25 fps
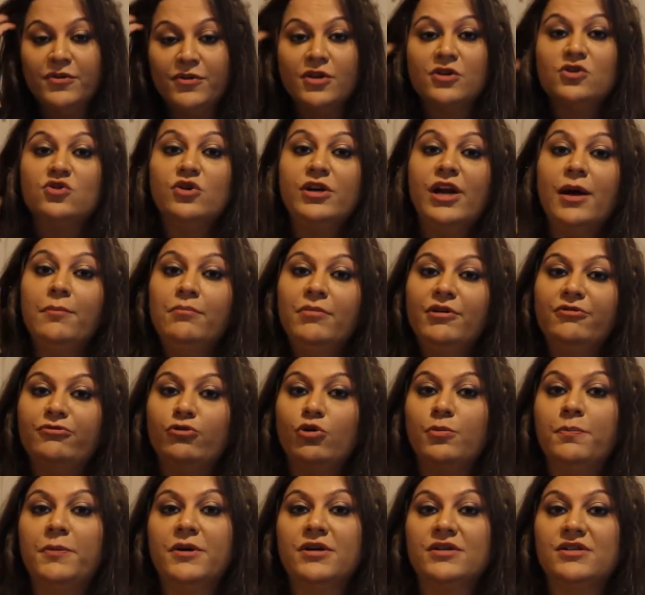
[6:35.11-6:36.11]
So number
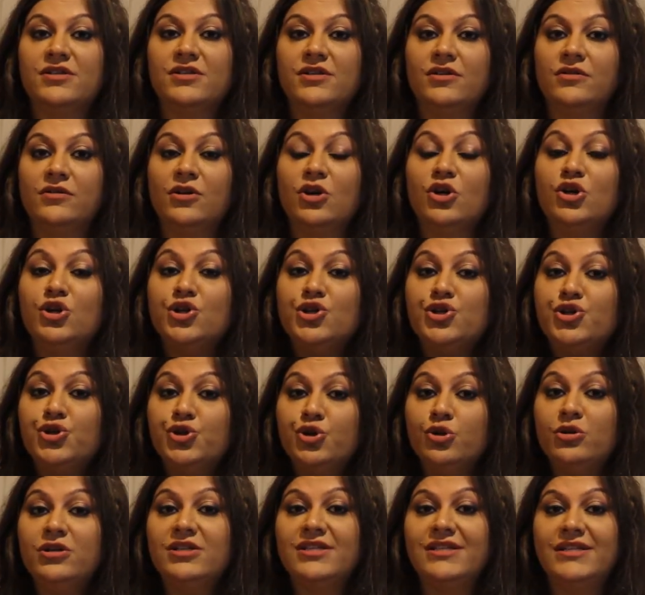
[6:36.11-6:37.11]
four person
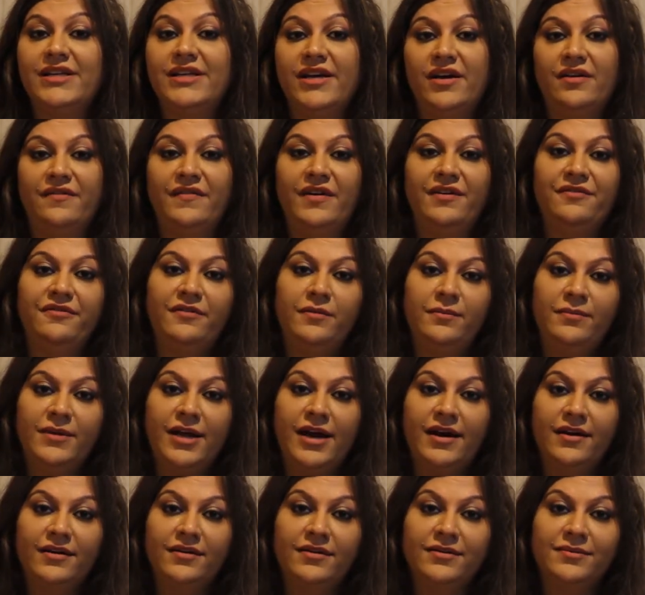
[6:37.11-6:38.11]
should stay away from
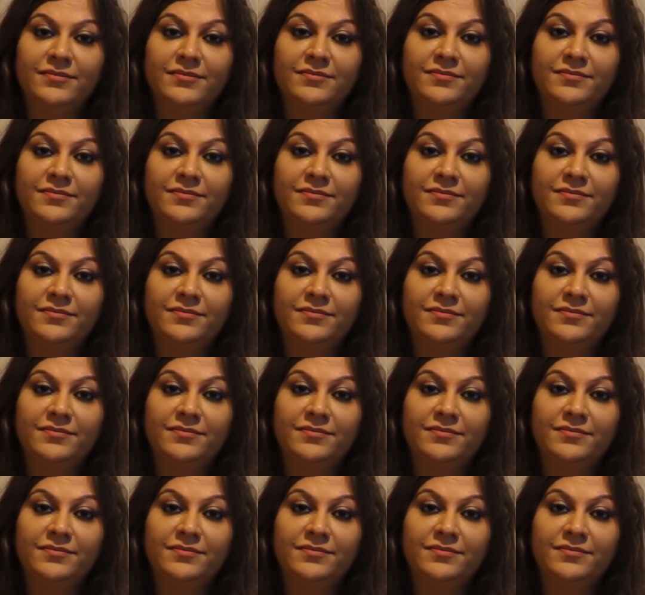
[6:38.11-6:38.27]
that.